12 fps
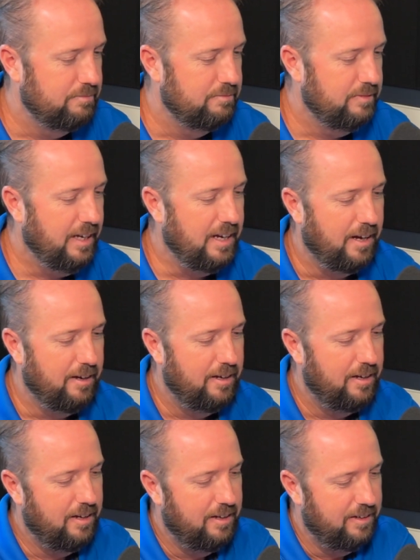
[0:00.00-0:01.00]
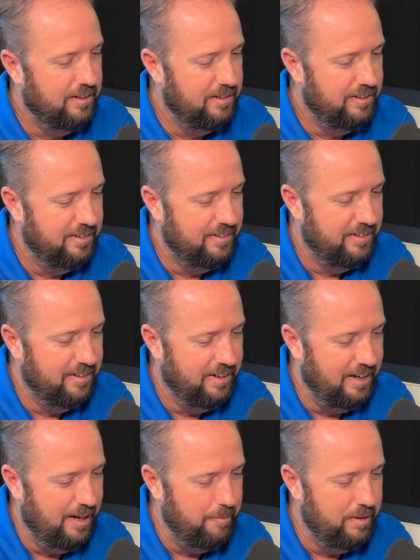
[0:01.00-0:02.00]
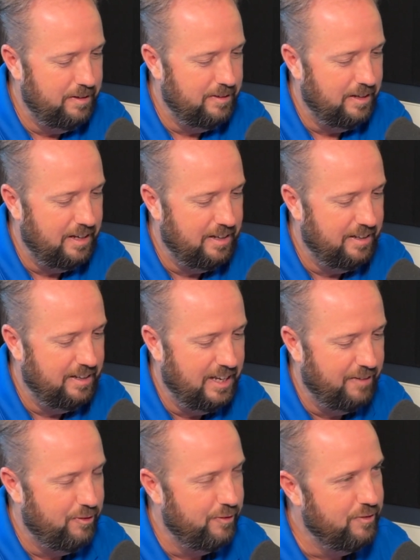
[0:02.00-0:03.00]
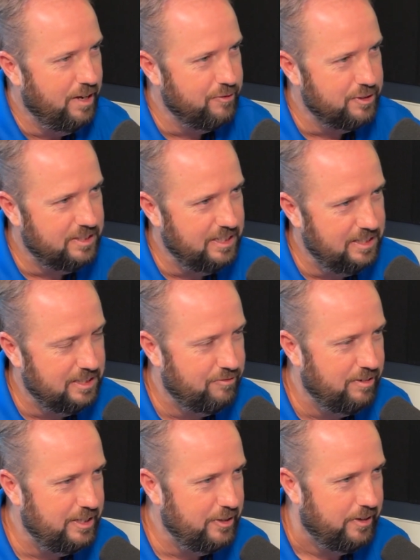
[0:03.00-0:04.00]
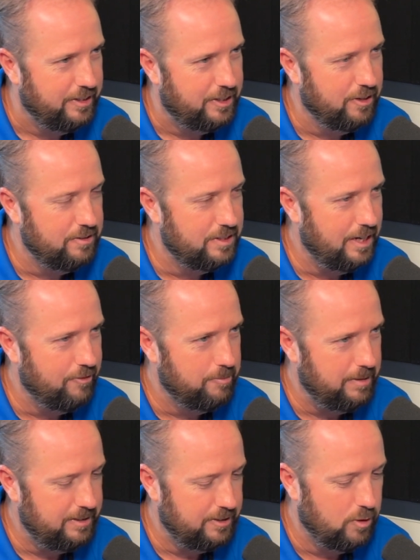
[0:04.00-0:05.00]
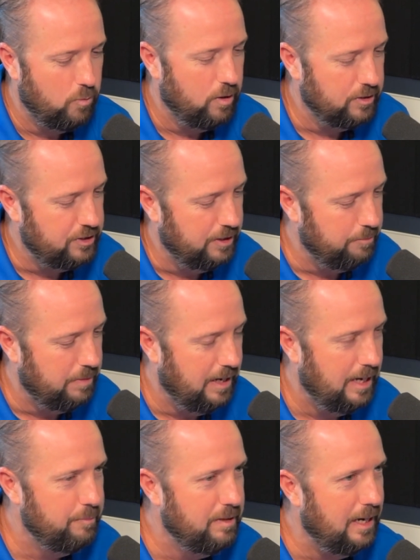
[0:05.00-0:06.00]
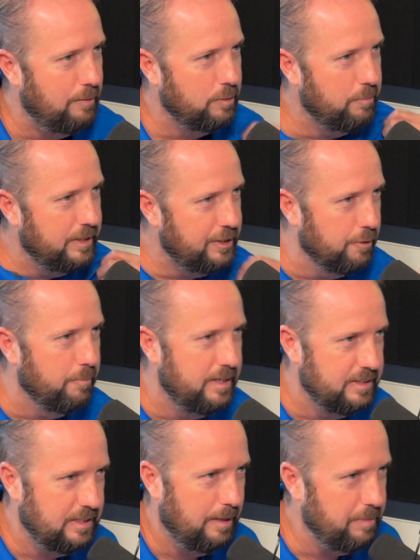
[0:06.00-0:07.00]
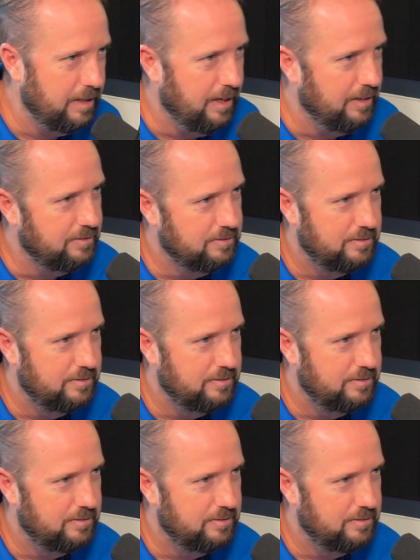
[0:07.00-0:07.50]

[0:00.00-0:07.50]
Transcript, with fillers: Yeah. I'm a if you've never seen this video, I encourage everybody to go watch it. But I'm I'm a make your bed type of guy.